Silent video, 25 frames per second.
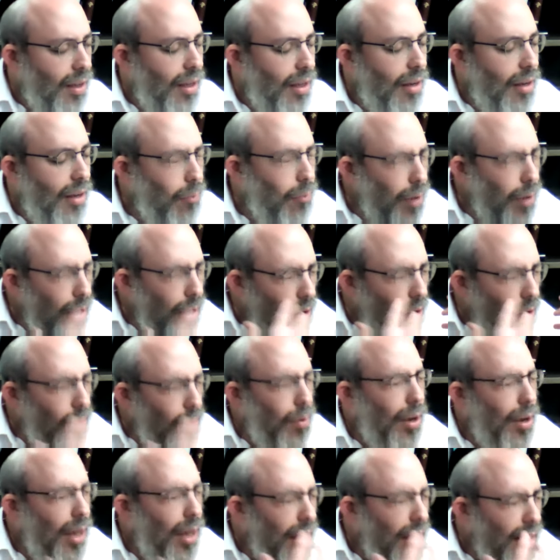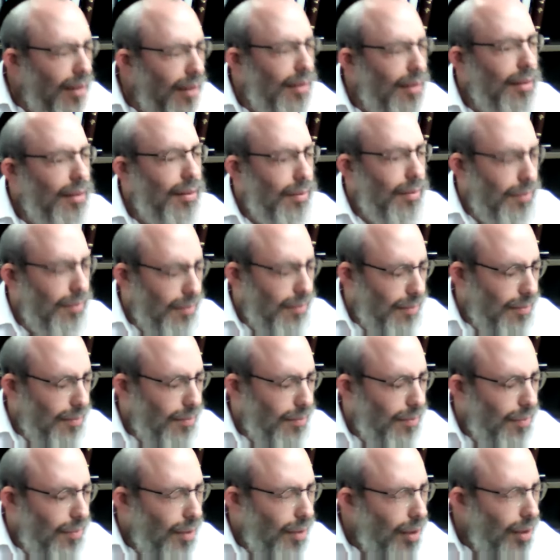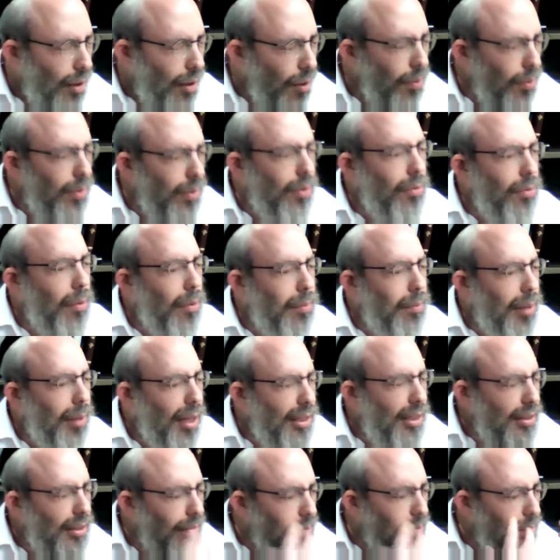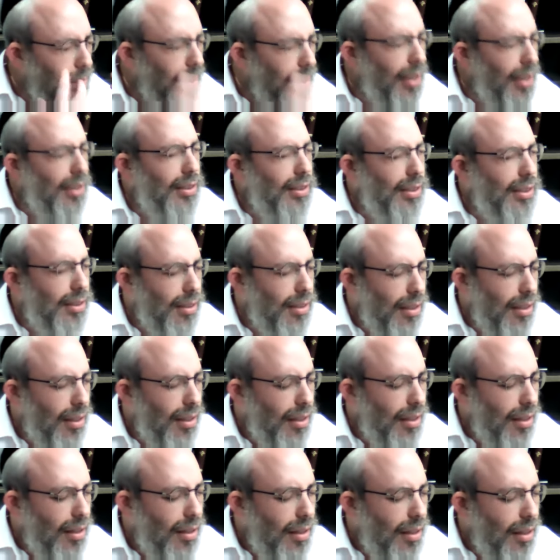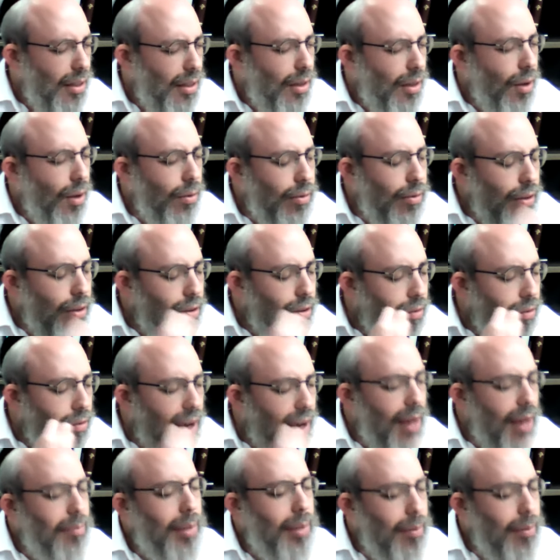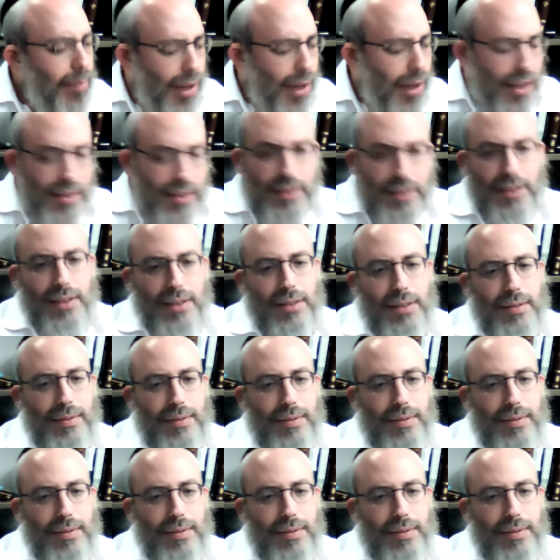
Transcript: If we go into a place of peace, go to your happy place.